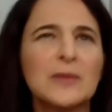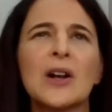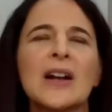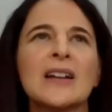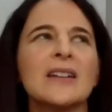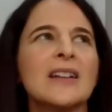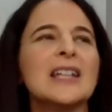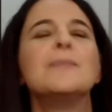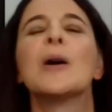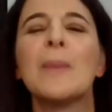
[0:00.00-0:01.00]
I'm sorry,
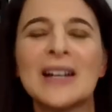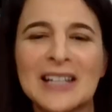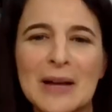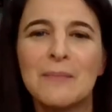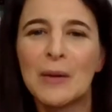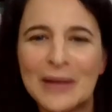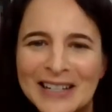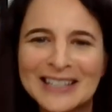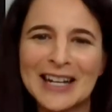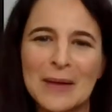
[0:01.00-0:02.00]
it's Bill Bailey. Bill
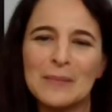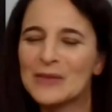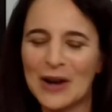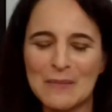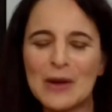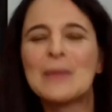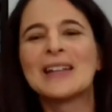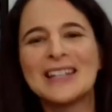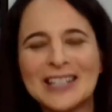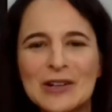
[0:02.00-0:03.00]
Bailey is the name. Sorry, Bill
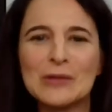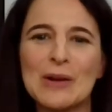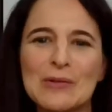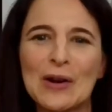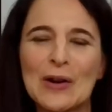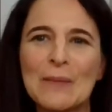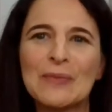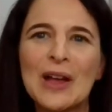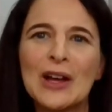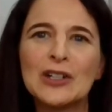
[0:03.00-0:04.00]
Bailey is the new speechwriter.
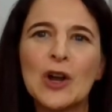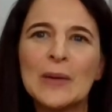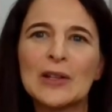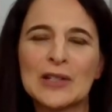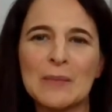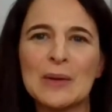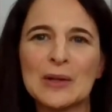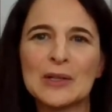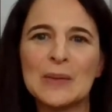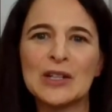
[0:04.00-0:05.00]
Toby looks at
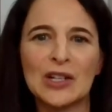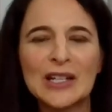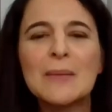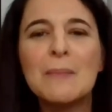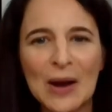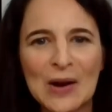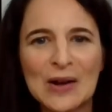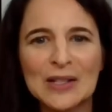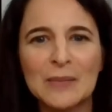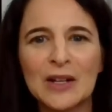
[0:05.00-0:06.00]
Bill's speech and he's
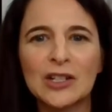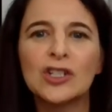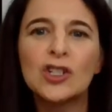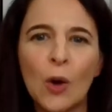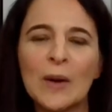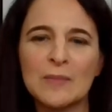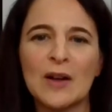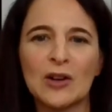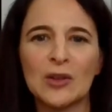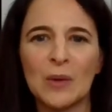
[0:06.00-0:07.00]
embarrassed because it's so much
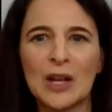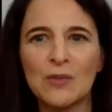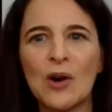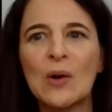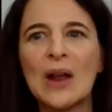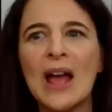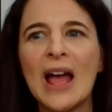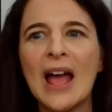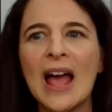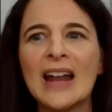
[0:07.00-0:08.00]
better than what he wrote.
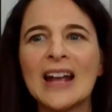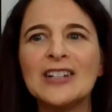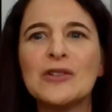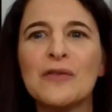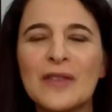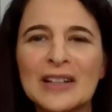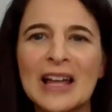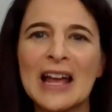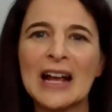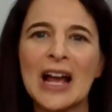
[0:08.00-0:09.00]
And I do feel
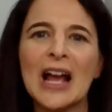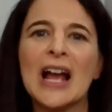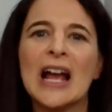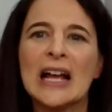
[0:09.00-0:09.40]
like